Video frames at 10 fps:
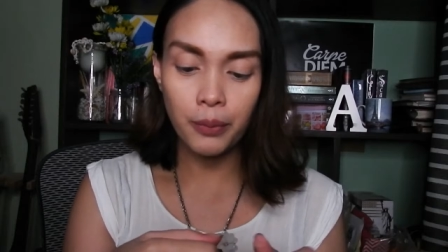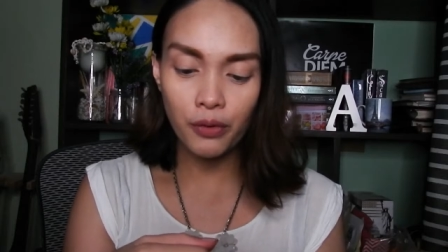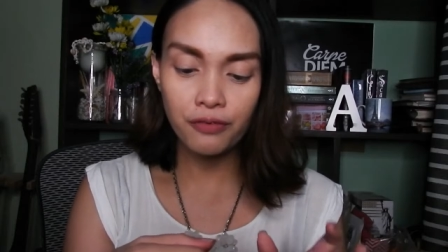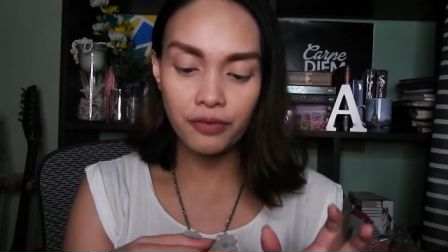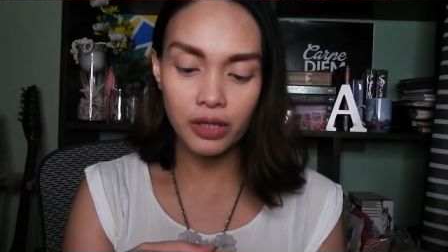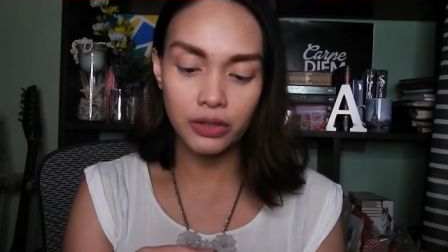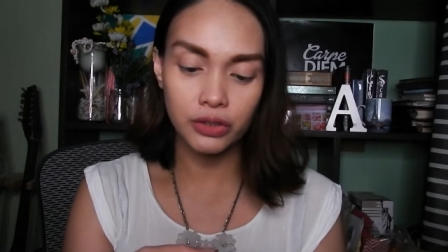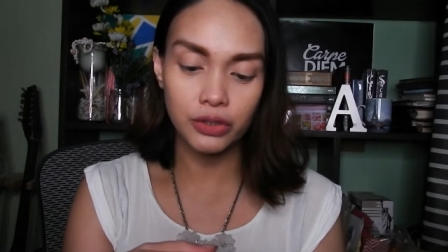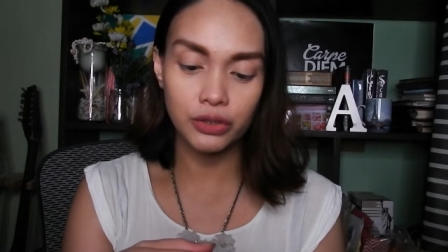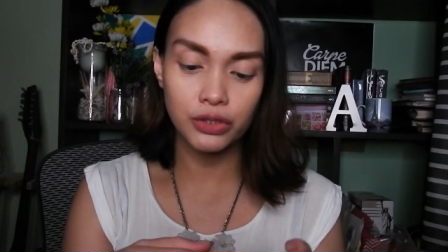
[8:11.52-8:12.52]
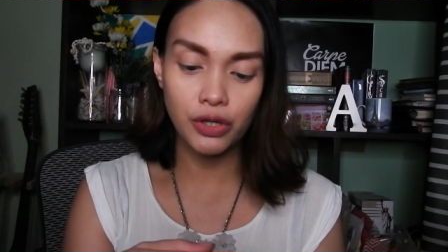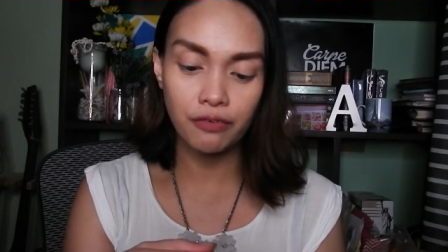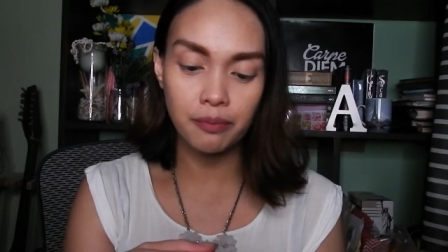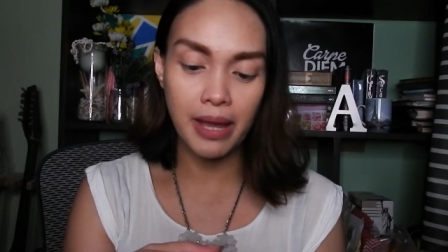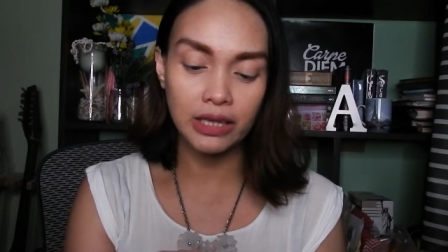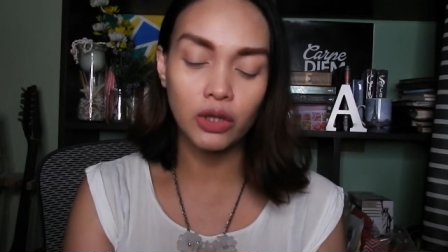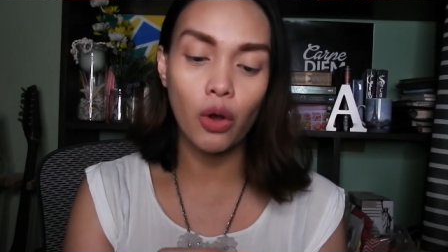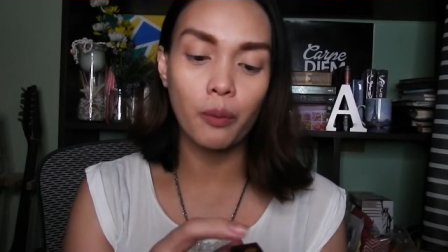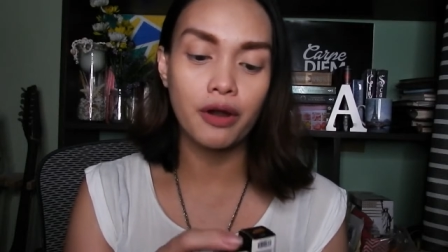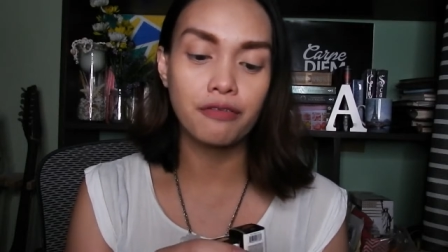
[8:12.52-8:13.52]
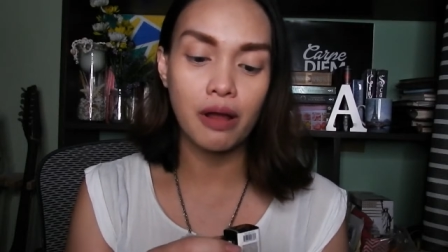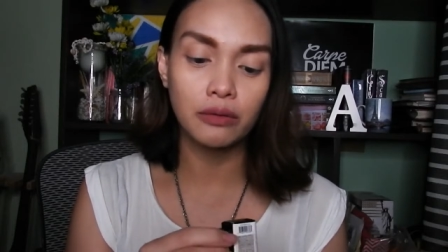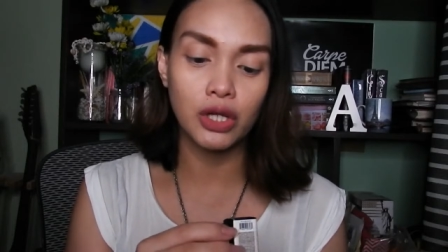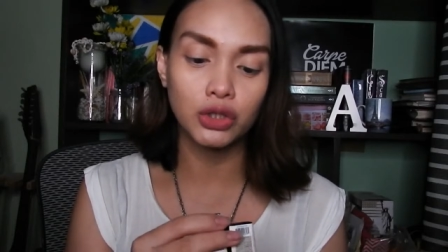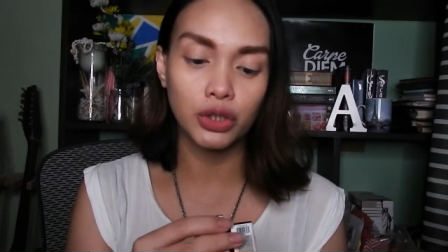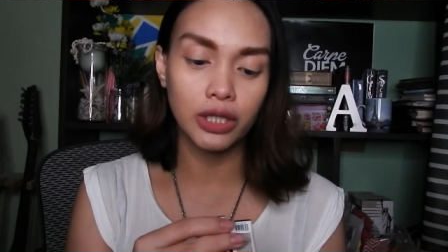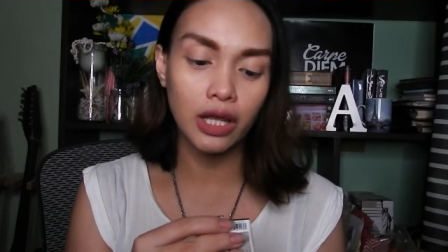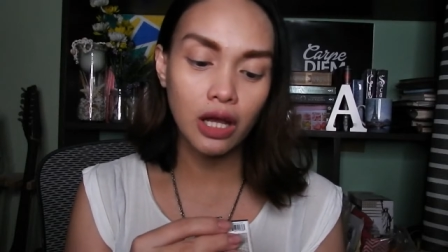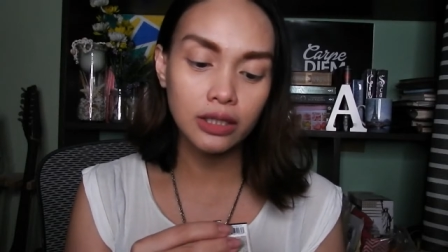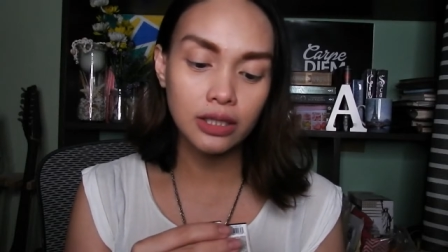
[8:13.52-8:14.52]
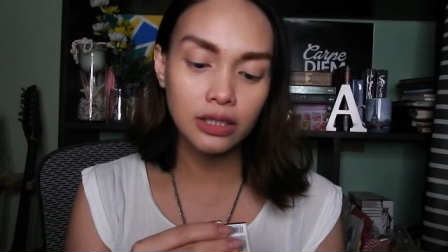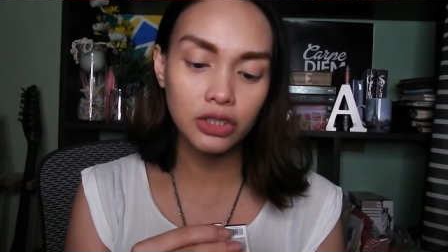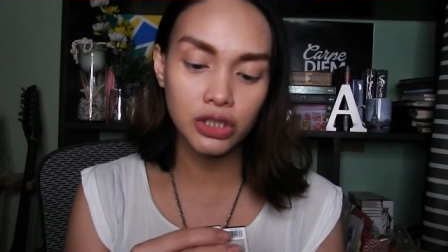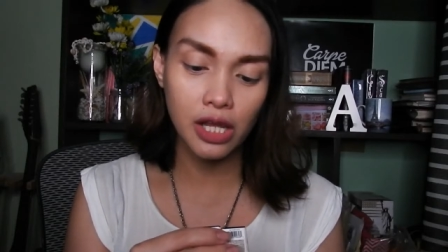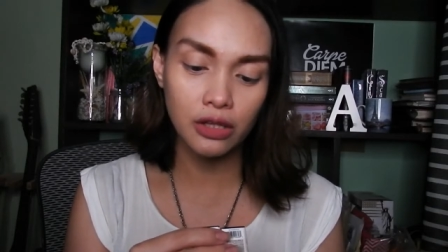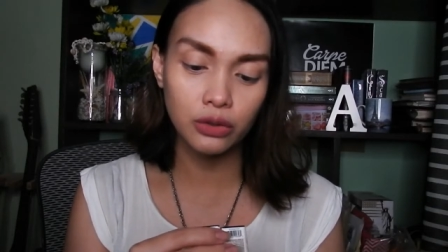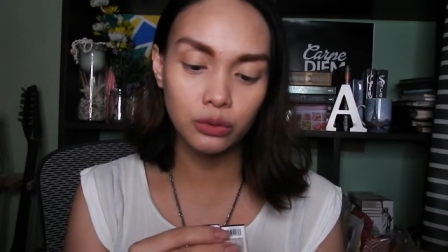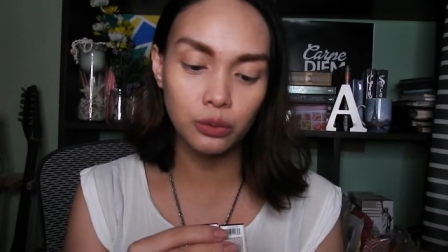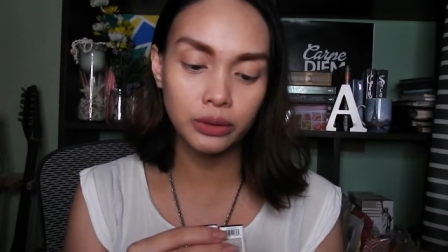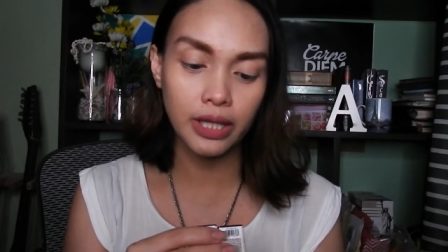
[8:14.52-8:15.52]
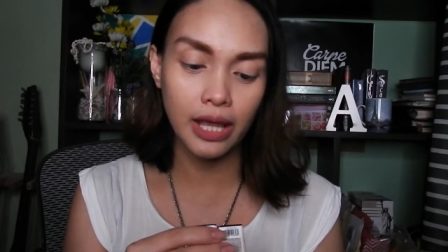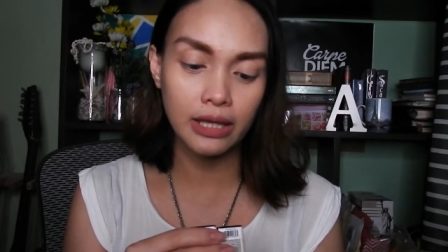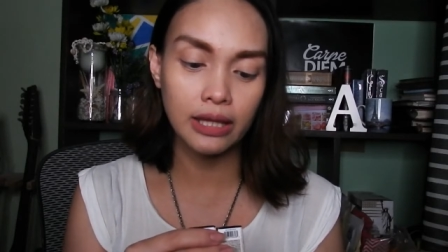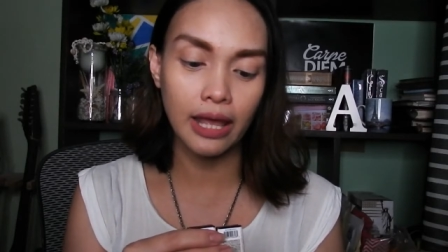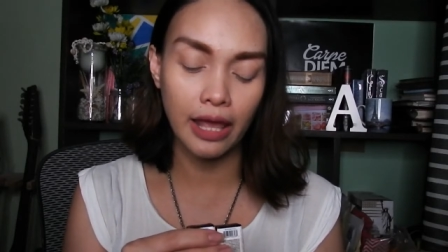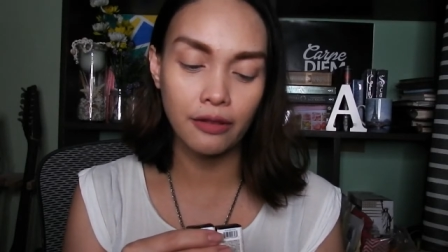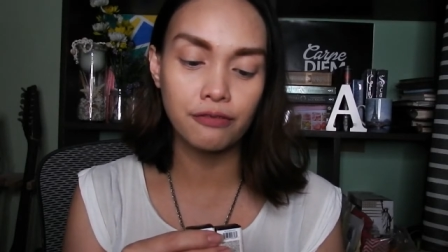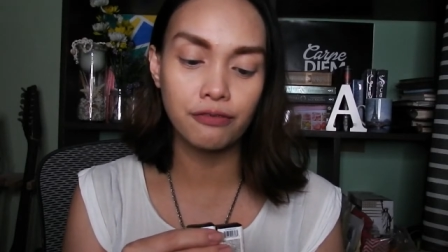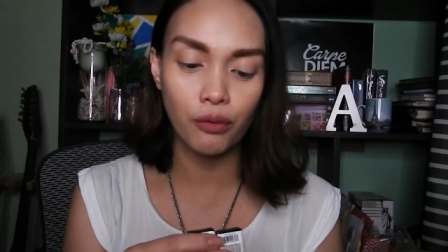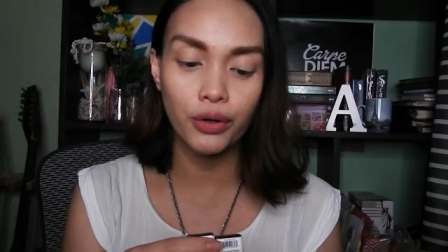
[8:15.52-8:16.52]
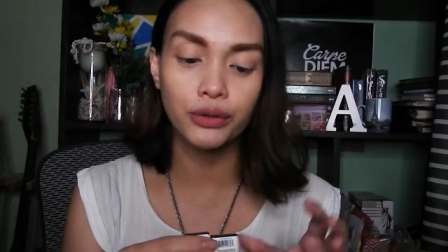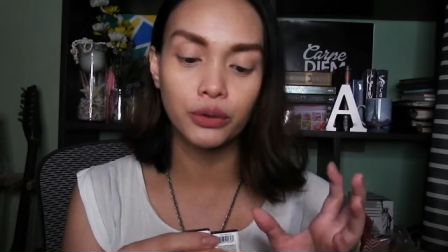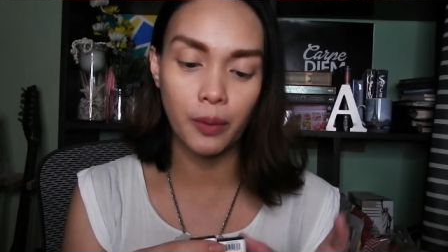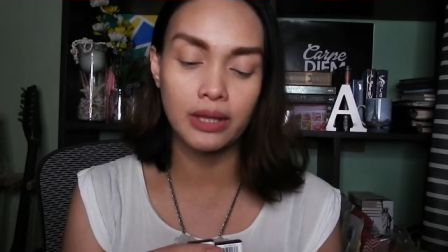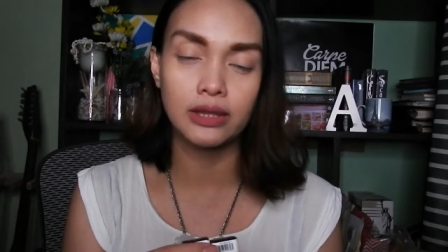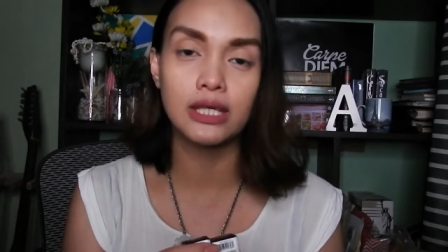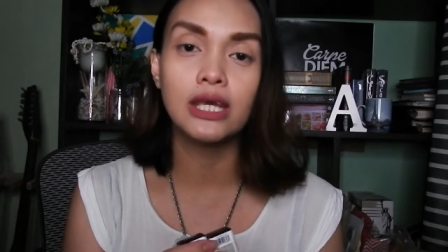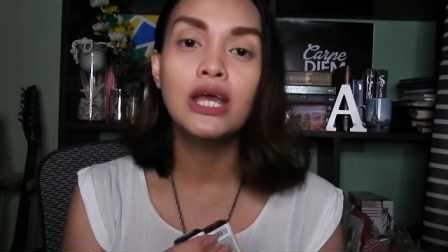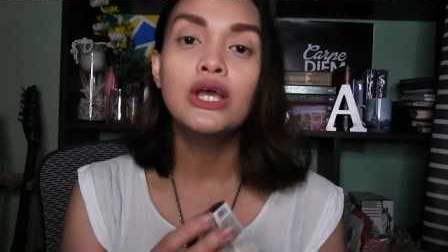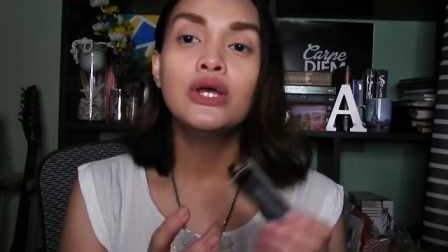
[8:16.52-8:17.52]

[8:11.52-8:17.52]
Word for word: Pro Filter Soft Matte Longwear Foundation. I got it in the shade 210 and 420.